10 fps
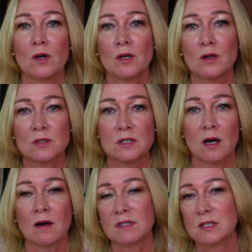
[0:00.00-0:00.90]
you
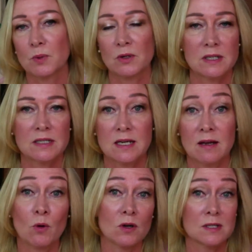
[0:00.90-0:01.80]
start responding to
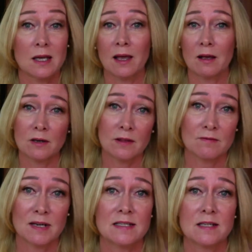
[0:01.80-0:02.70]
what's going on in the
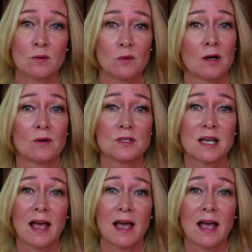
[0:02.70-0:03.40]
rest of the world.